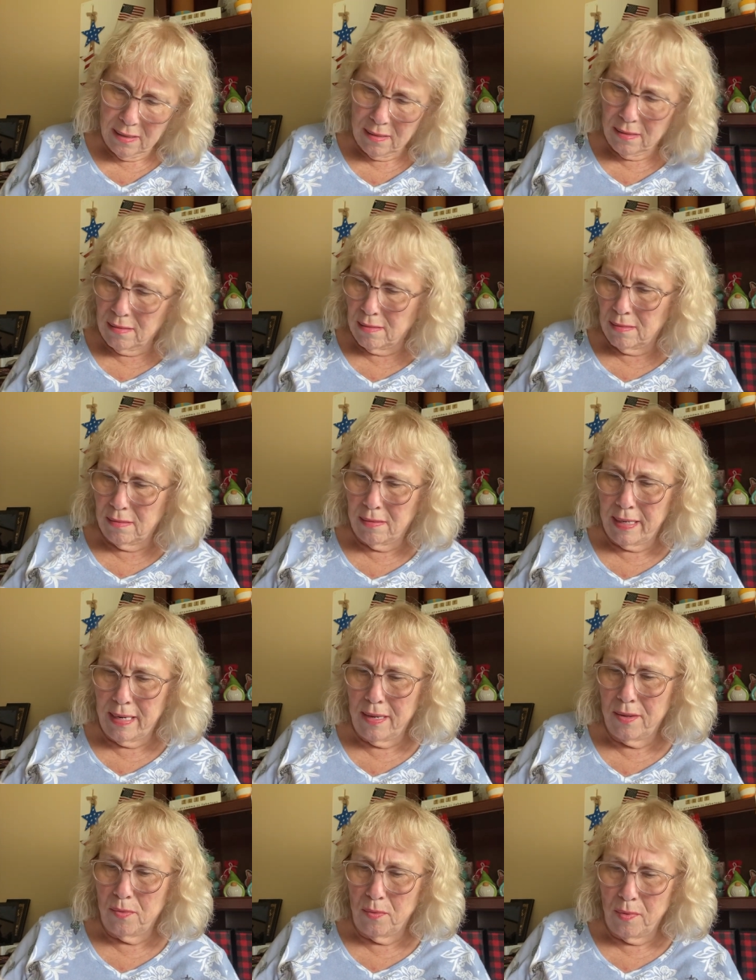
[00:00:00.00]
Oh, it
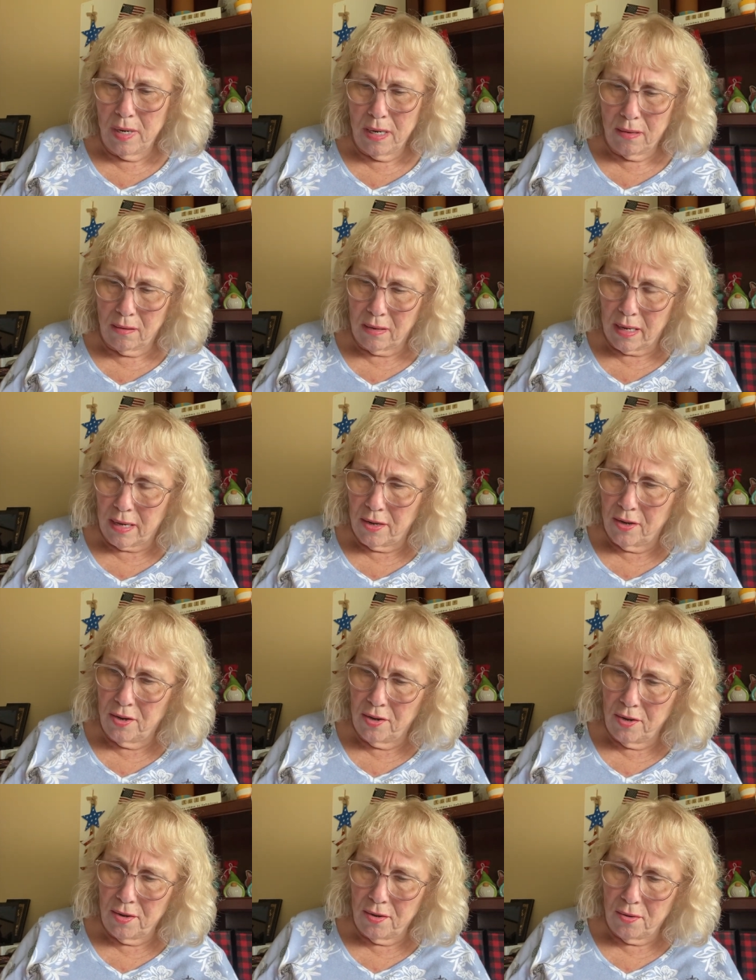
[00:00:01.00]
is really
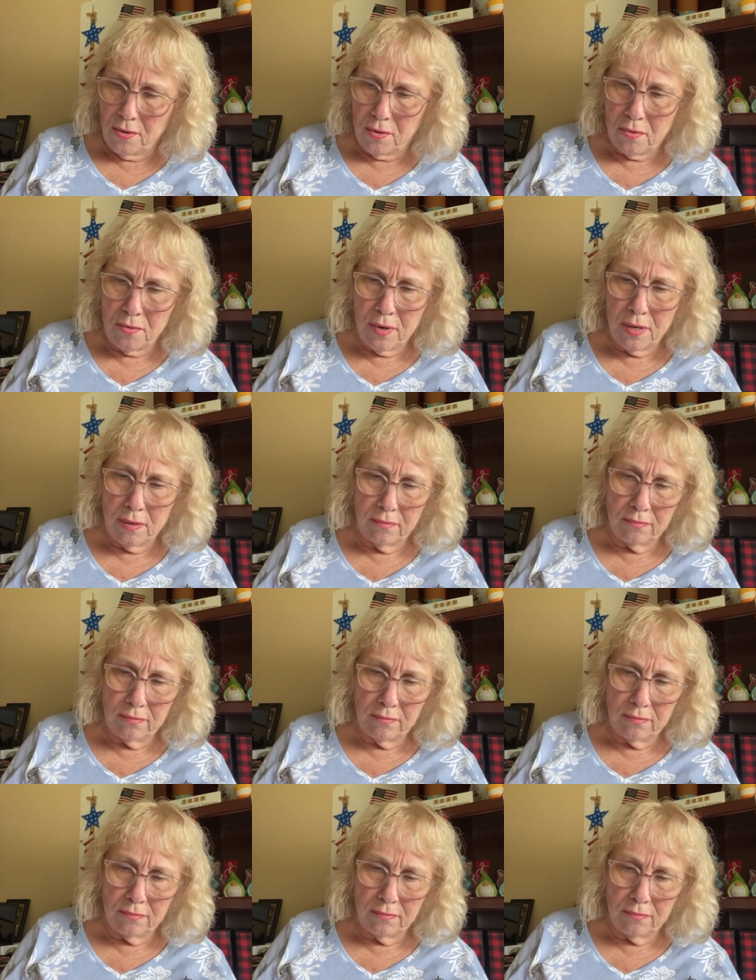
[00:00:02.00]
cute.